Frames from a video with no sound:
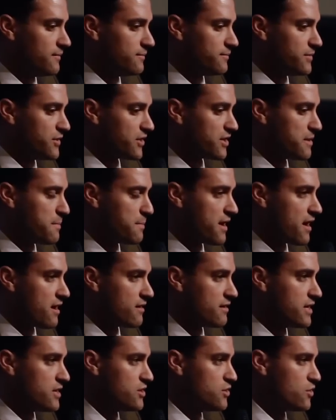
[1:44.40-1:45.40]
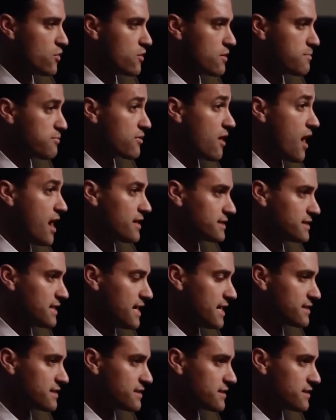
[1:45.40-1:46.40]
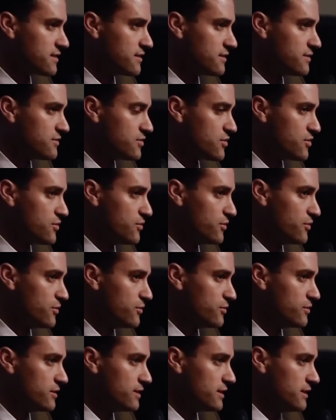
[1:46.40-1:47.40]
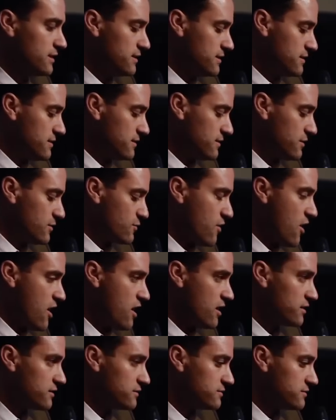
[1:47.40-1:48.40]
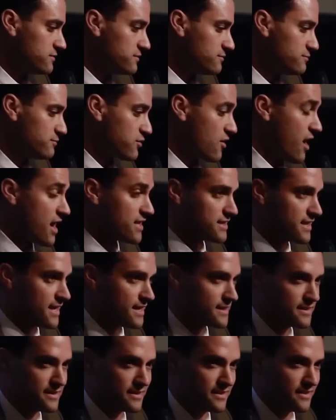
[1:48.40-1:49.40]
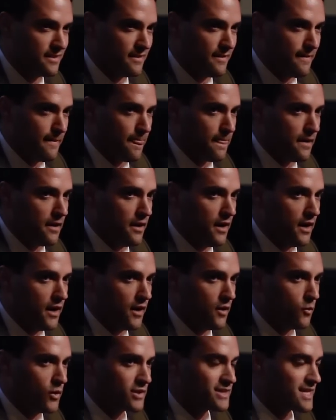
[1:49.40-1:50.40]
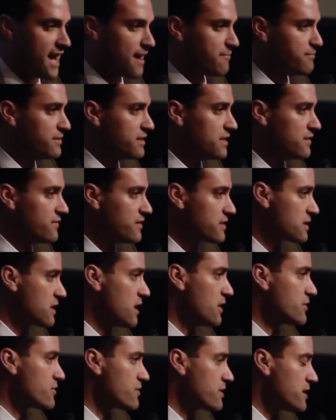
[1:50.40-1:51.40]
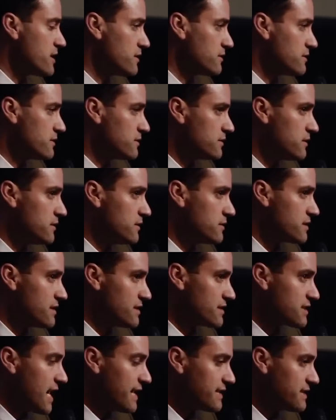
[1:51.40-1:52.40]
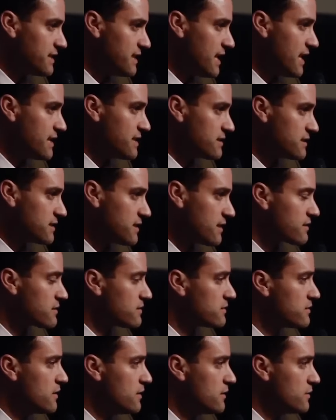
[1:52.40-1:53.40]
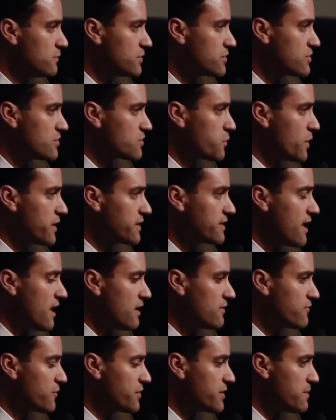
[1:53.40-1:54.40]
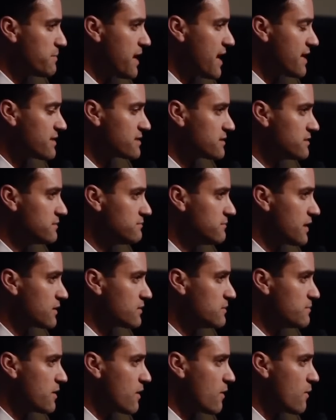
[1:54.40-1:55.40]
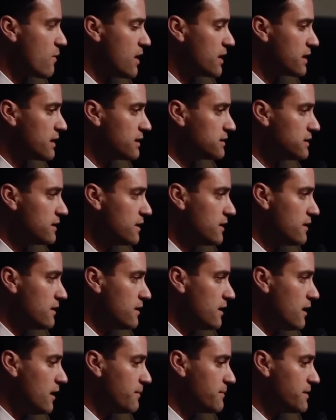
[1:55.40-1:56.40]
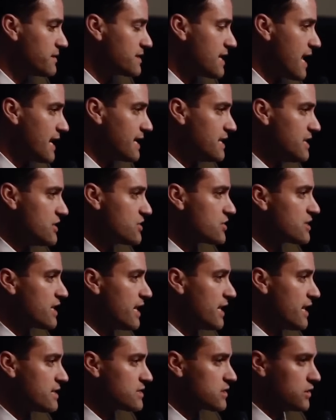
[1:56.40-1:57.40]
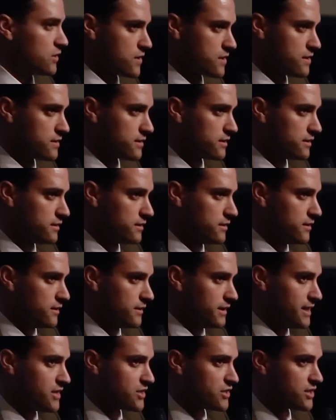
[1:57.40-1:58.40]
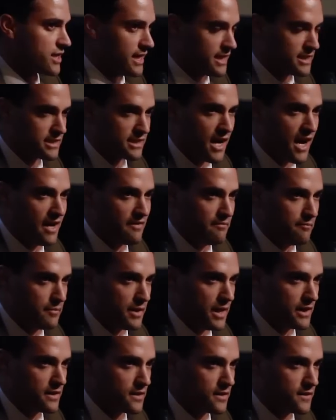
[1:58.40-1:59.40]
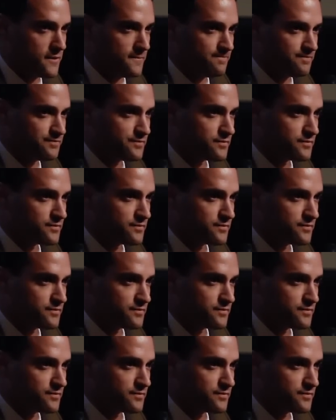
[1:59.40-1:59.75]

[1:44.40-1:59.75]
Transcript: You're comparing your process to the wrong process. What's happened in this country since 1996, which is when California passed medical marijuana, is that each state has learned. Each state has gotten better.